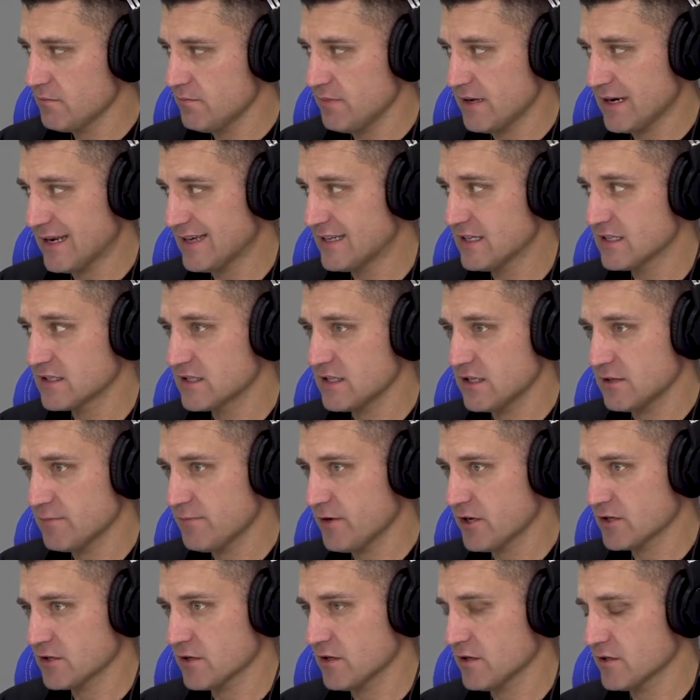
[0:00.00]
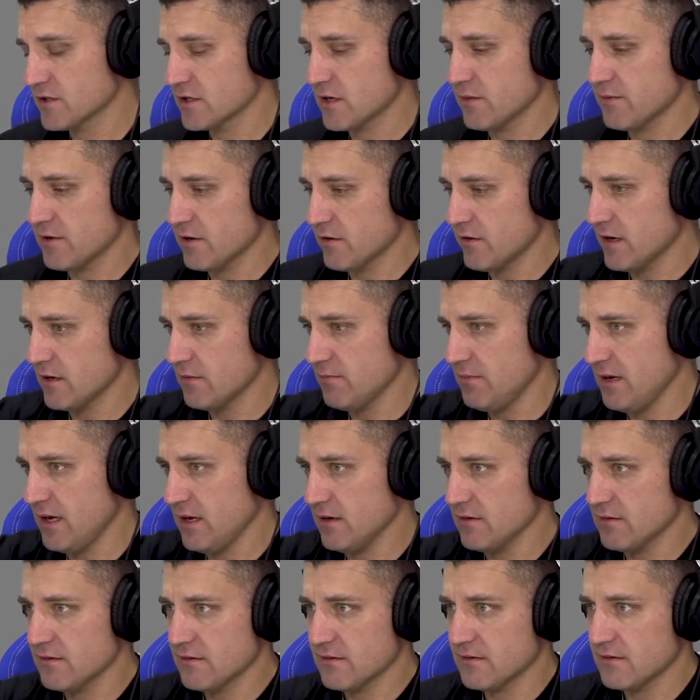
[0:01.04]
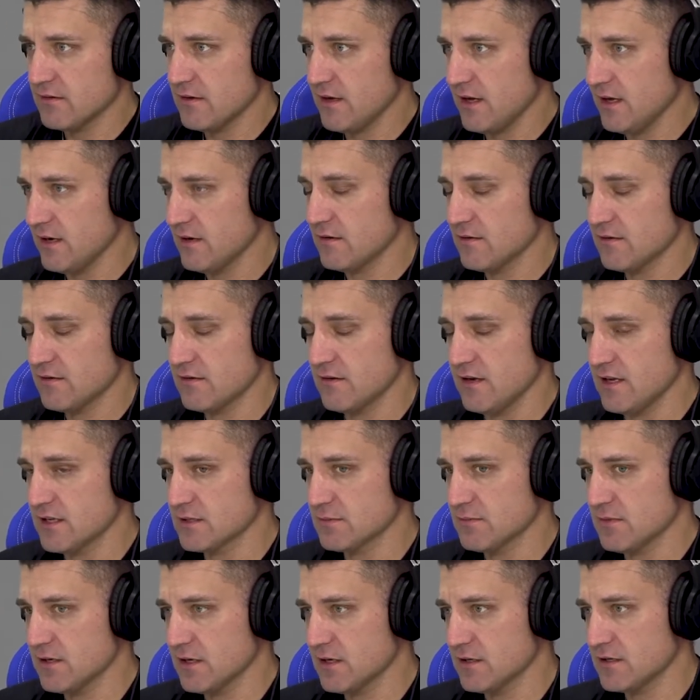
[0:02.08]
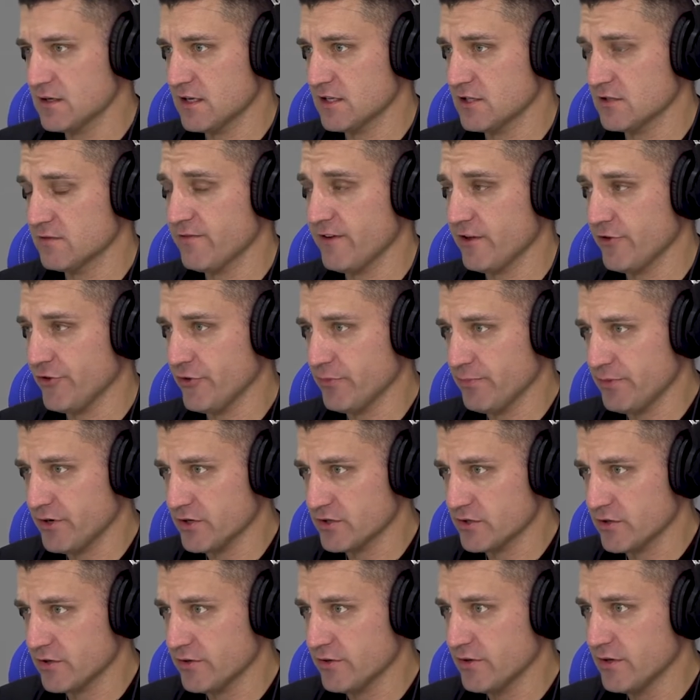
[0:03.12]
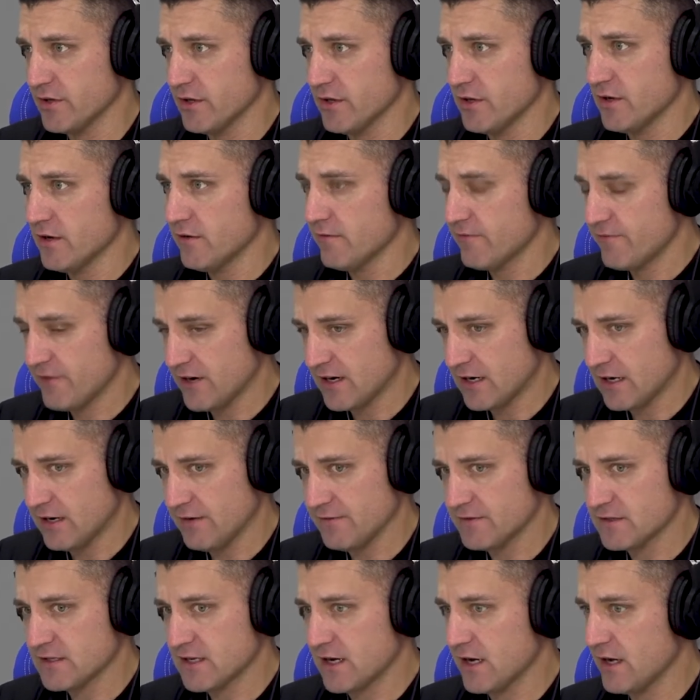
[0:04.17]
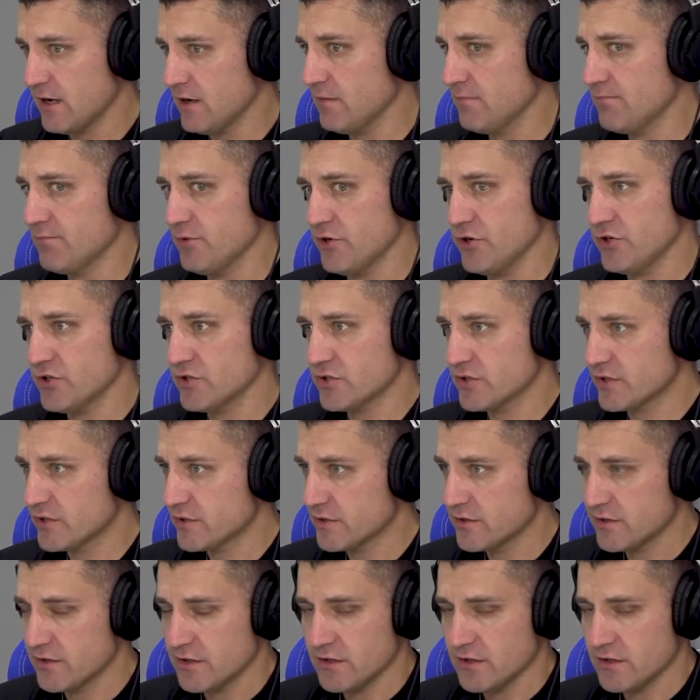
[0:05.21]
But I didn't see the pothole. I was coming around a bend, and next minute I just felt the pothole. Front left tire burst.